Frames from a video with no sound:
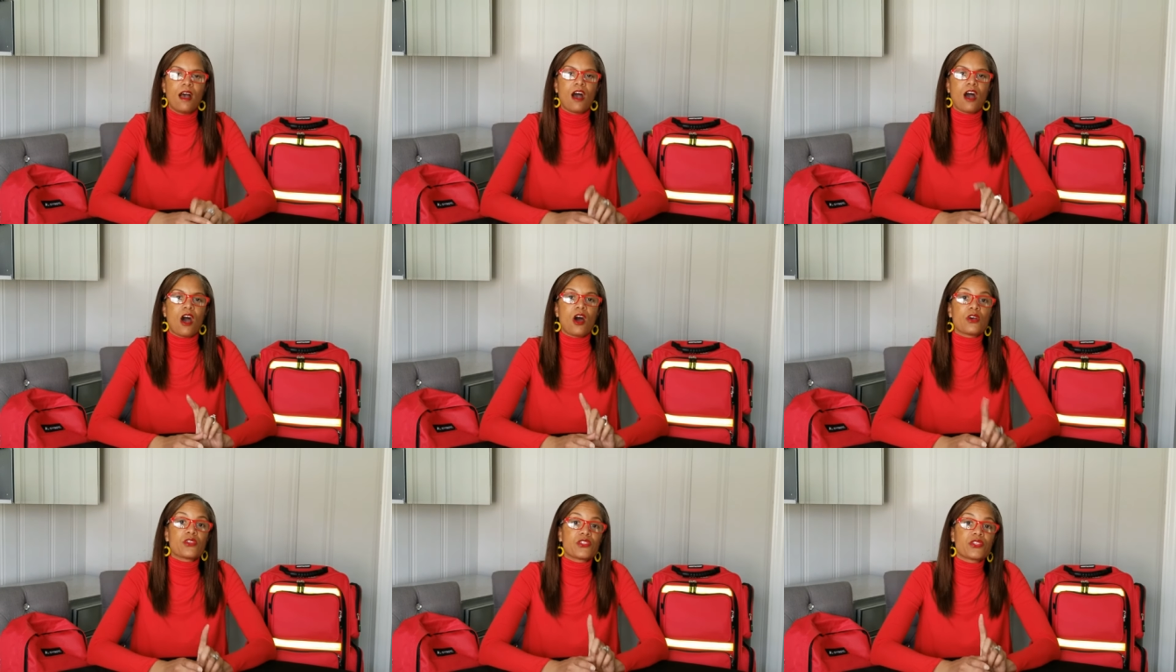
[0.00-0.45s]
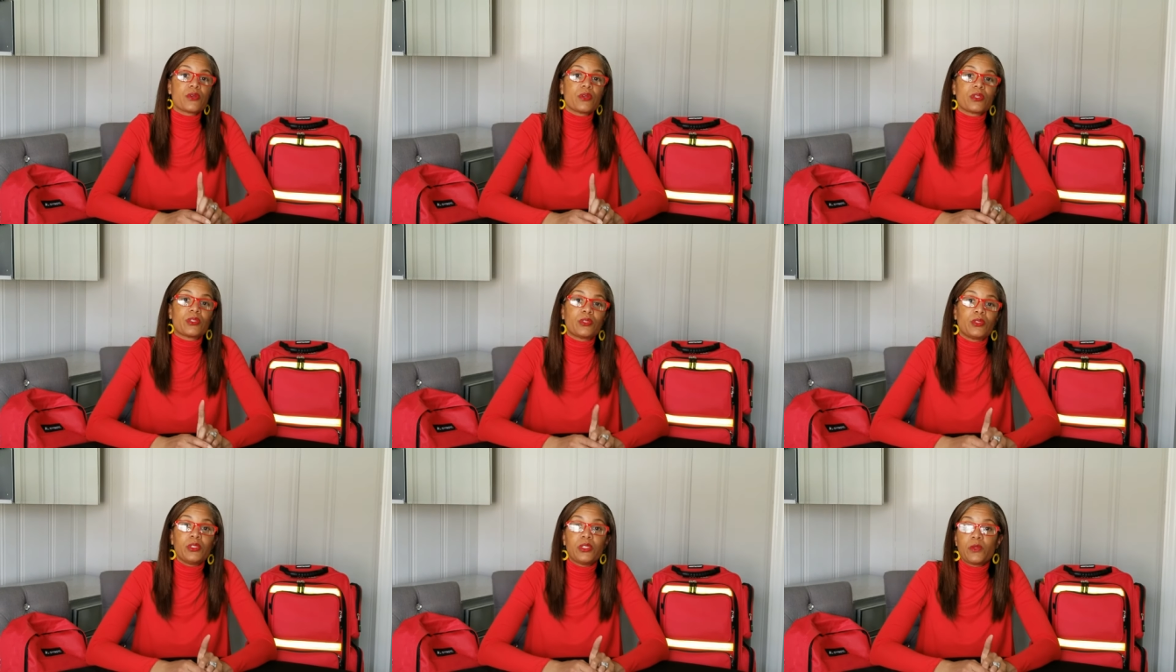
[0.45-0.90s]
Also
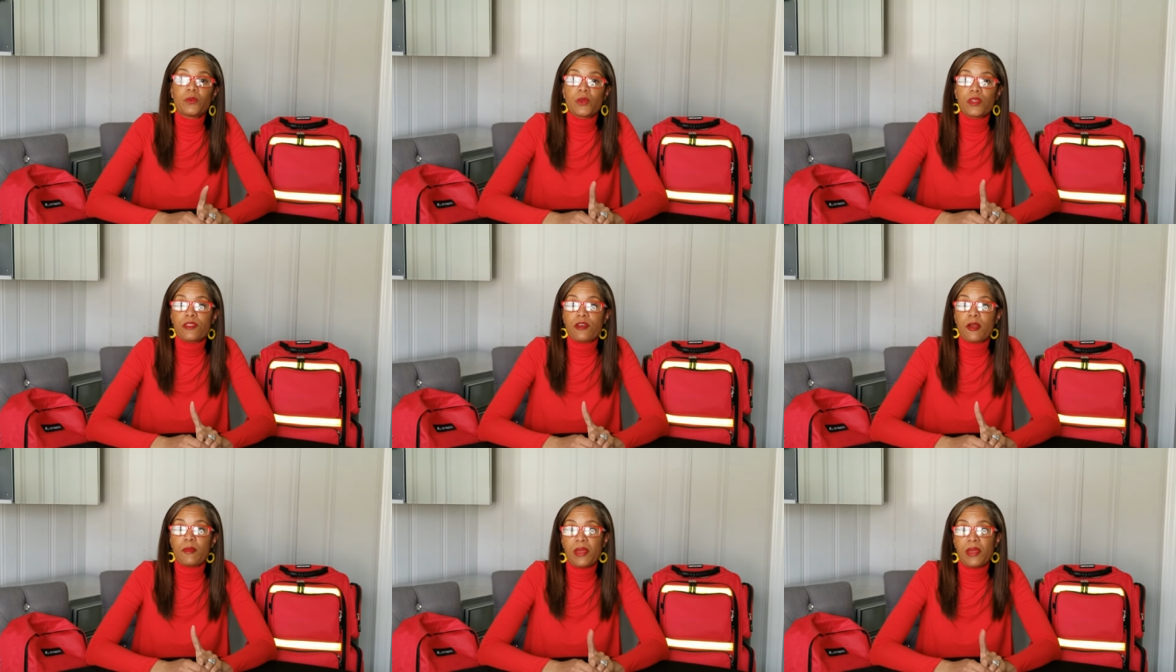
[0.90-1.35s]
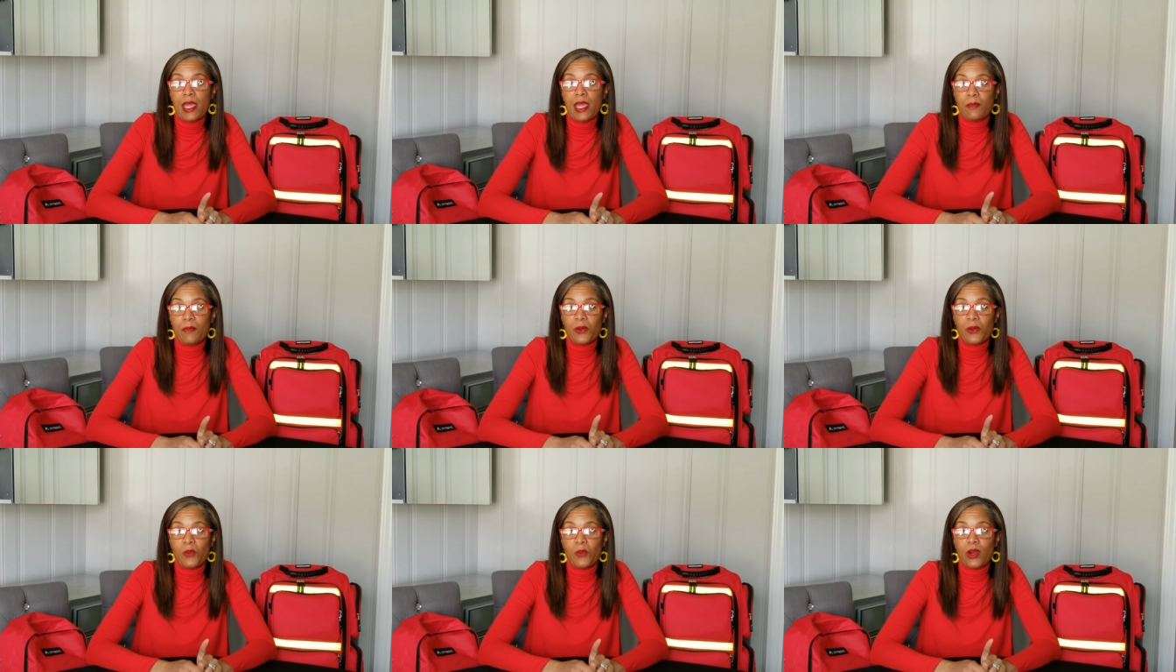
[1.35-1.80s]
included with our
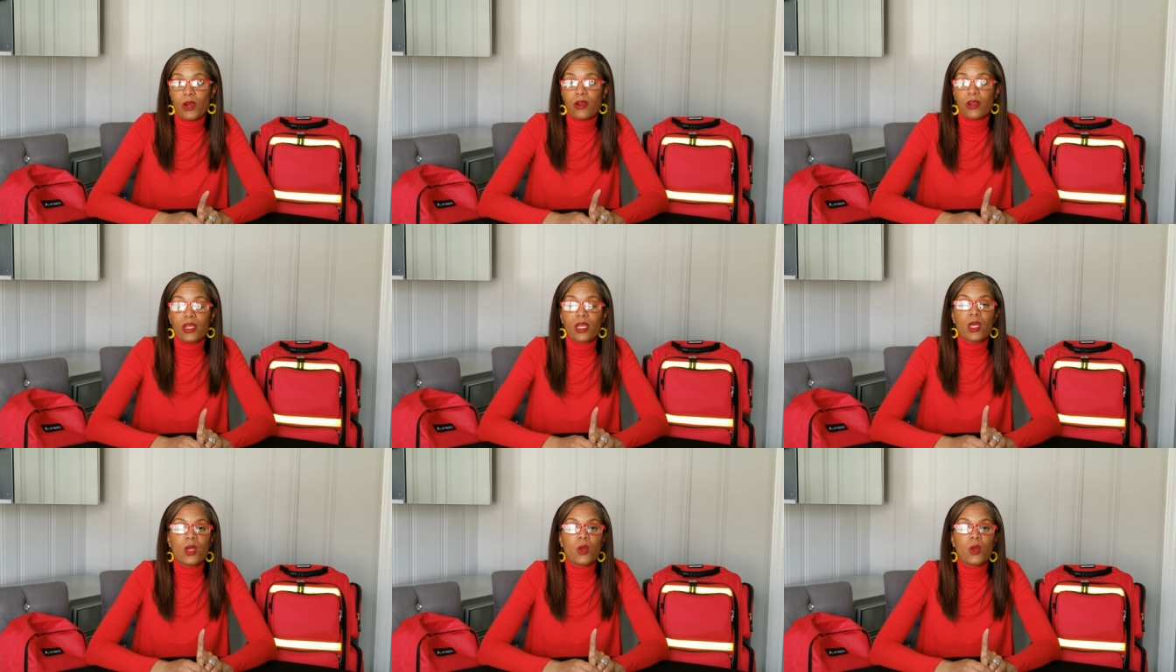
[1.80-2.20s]
paperwork,